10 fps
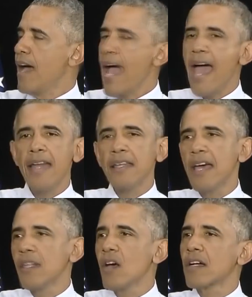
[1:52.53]

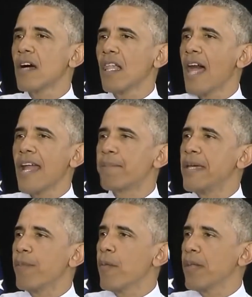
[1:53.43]
And look, a lot of
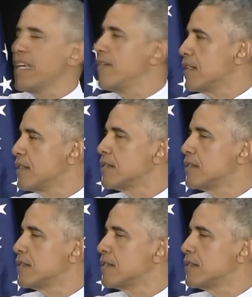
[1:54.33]
people believe it.